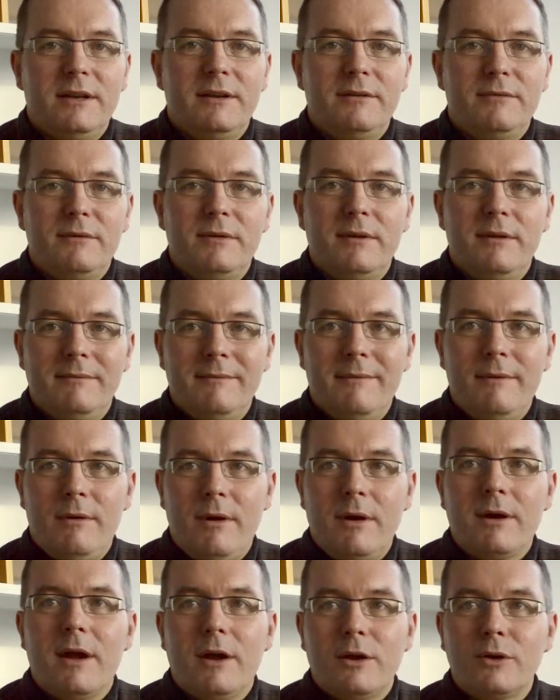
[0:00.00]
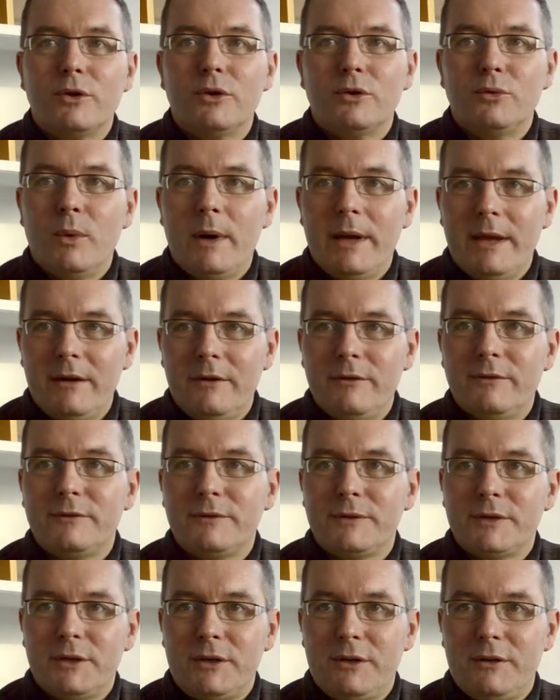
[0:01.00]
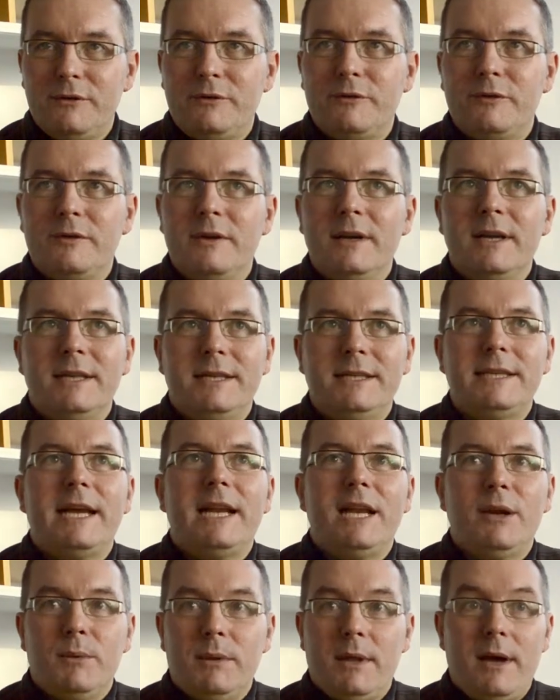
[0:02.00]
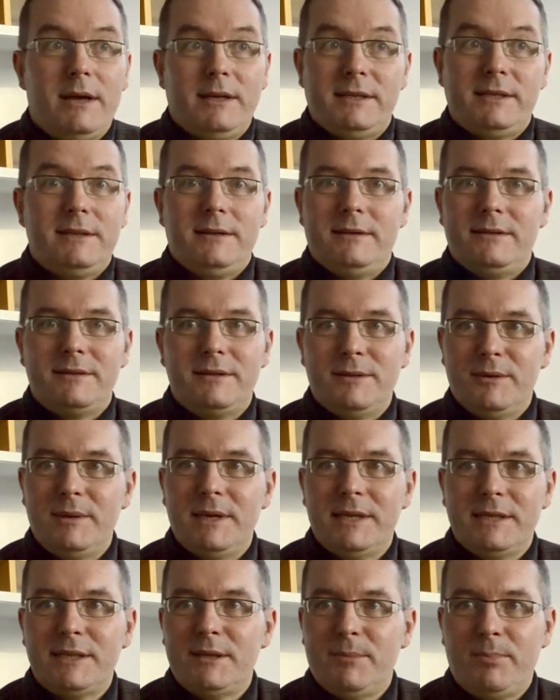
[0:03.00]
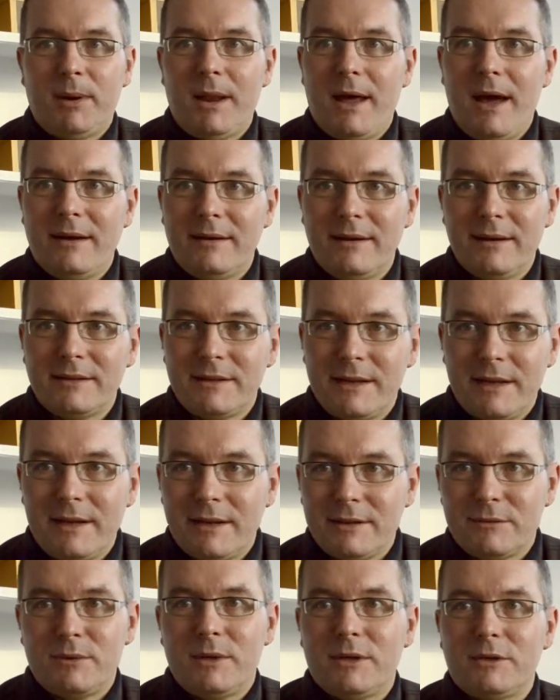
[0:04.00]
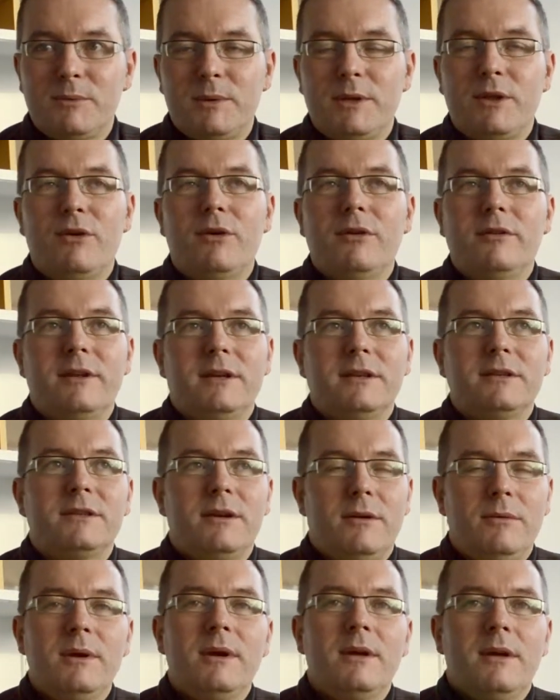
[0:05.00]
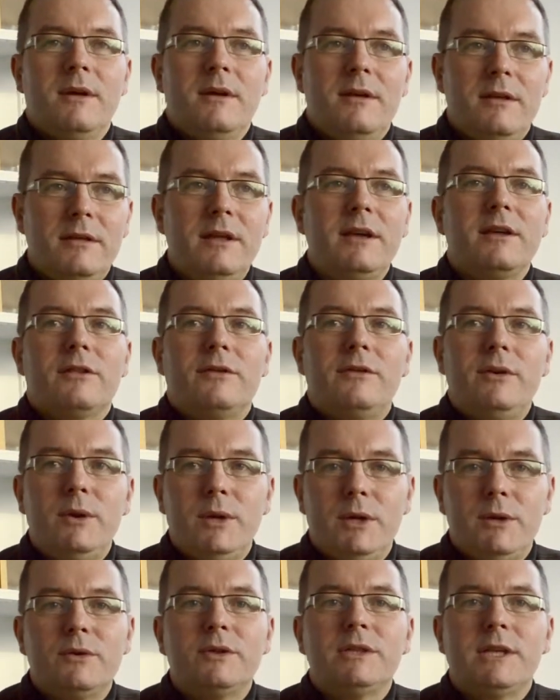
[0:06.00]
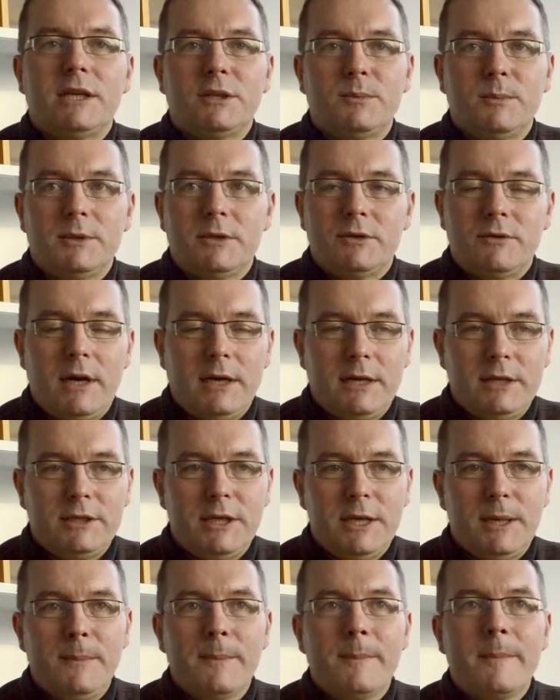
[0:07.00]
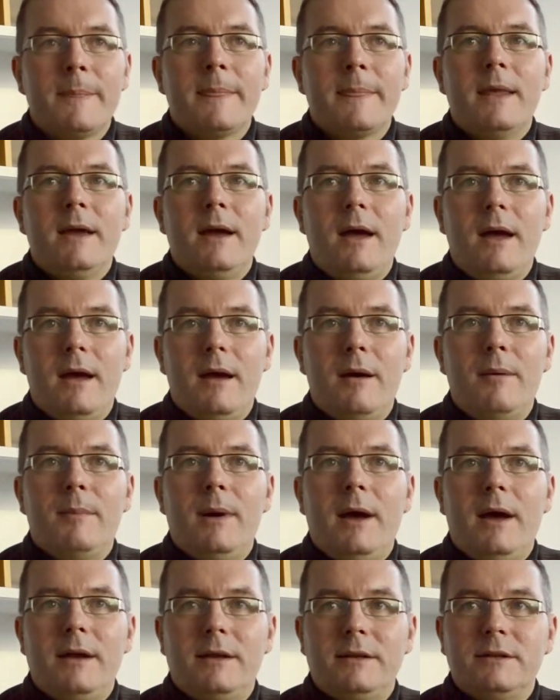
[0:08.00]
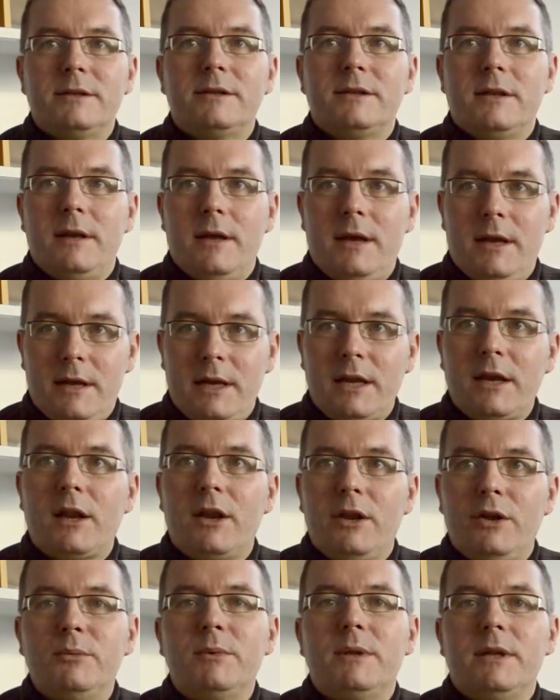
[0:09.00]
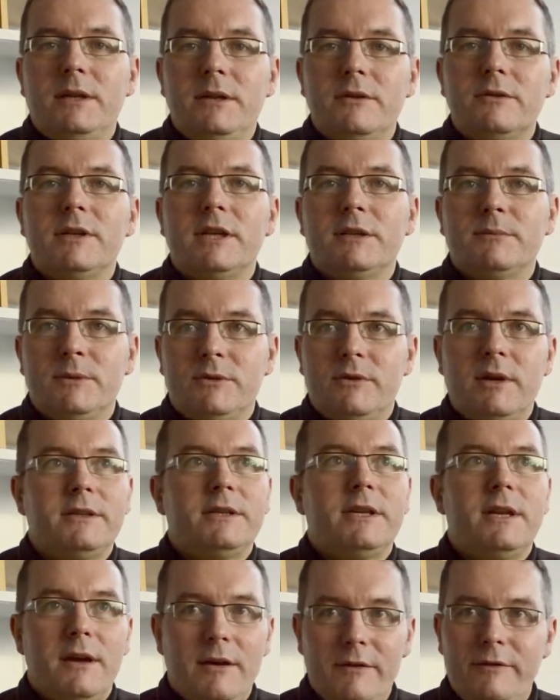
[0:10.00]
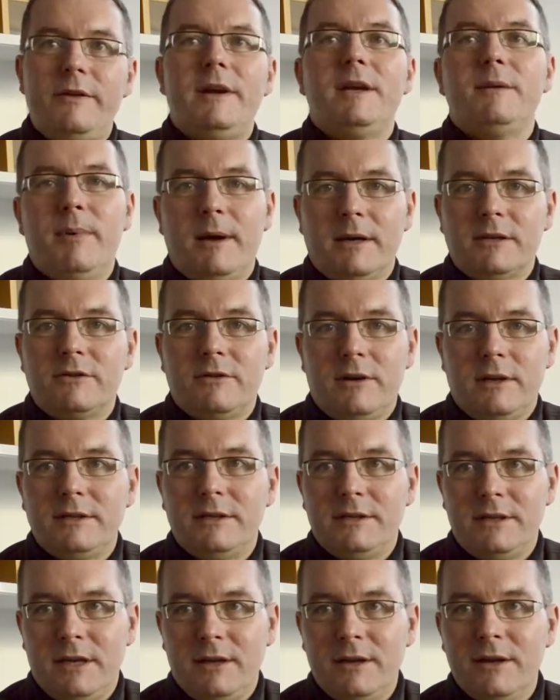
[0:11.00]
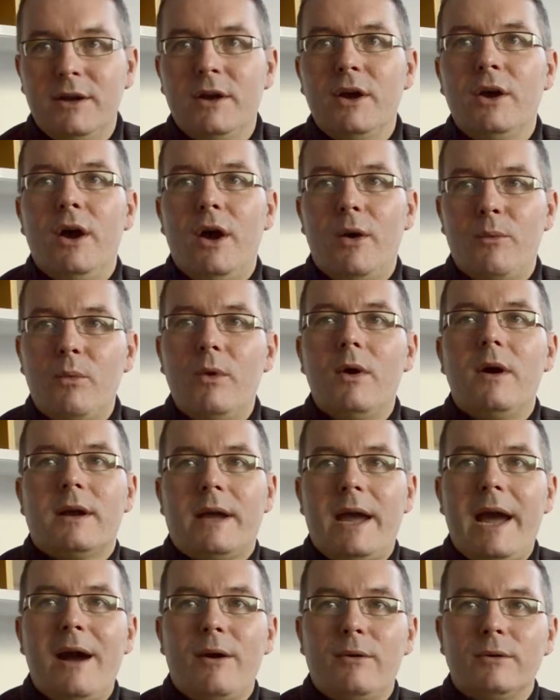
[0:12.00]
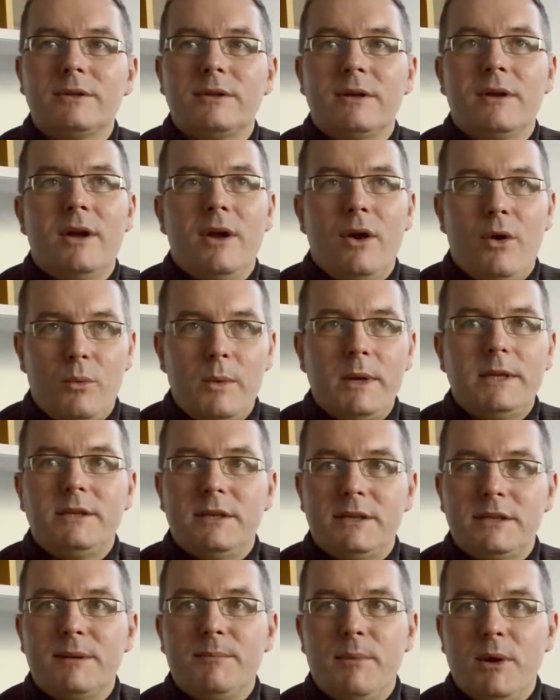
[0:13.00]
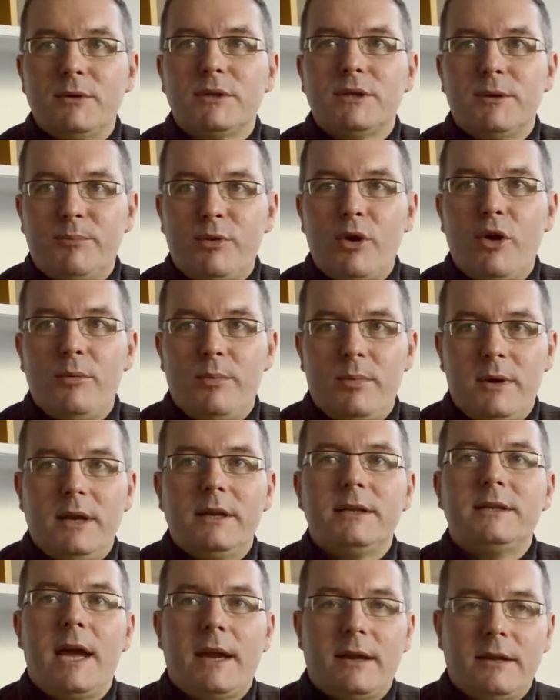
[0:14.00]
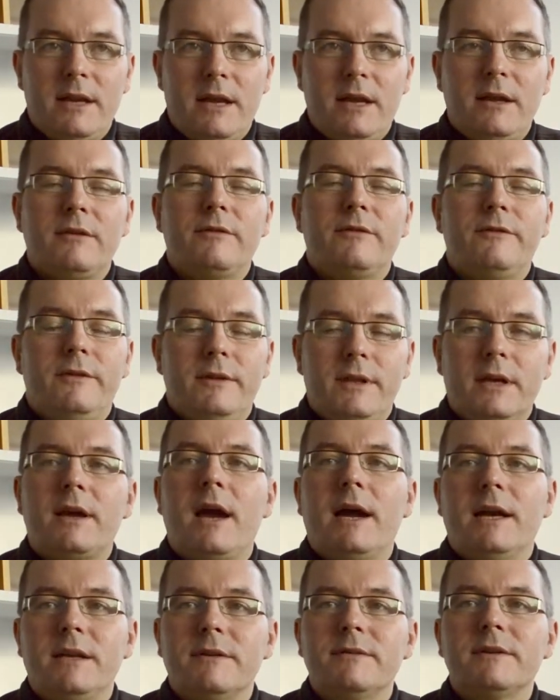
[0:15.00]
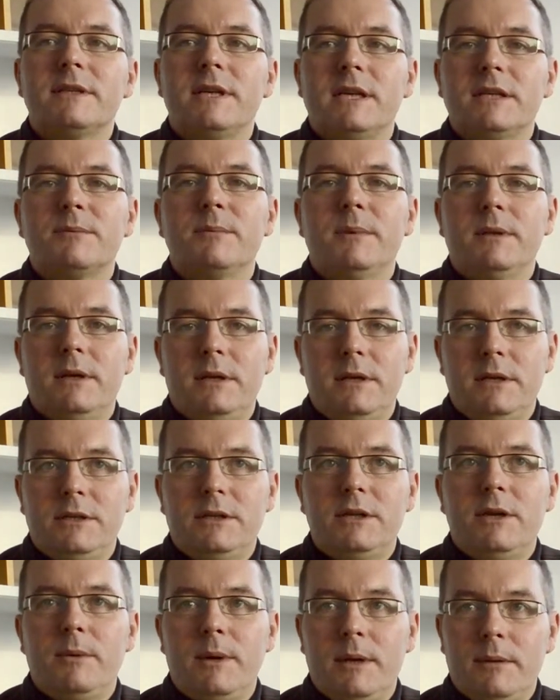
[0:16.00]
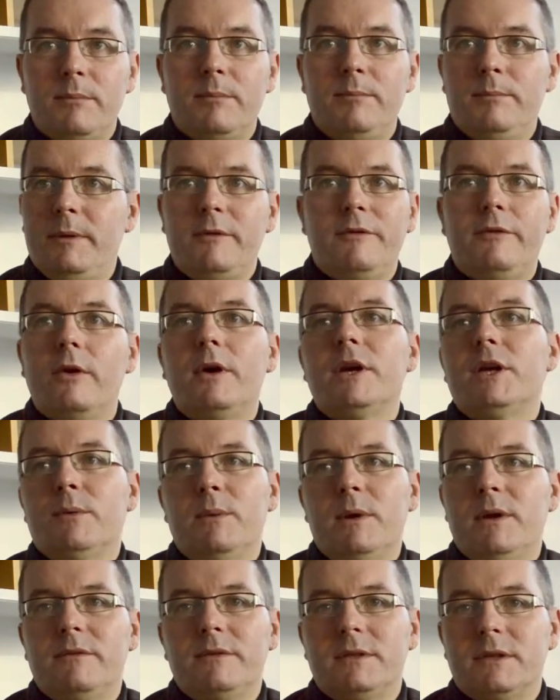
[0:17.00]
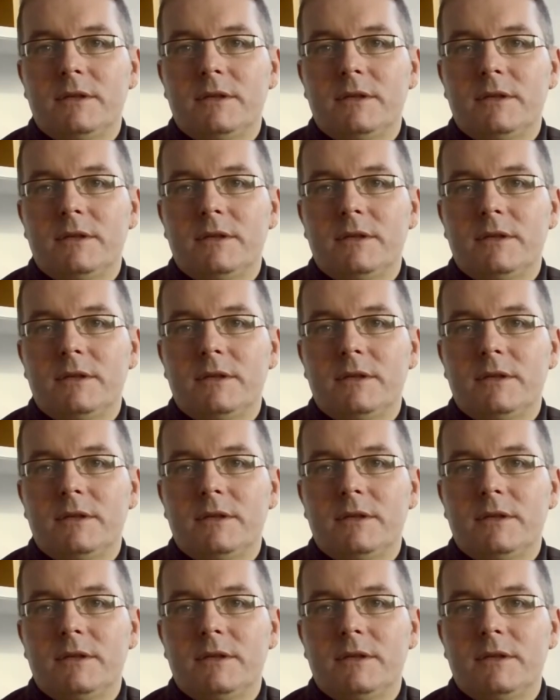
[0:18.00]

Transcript: and a good way of sort of dealing with that is to plan, as with all things. So think through your assessment strategy and include within your assessment strategy a feedback strategy, and work out which is the most appropriate technique for the kind of assessment that you're doing before you even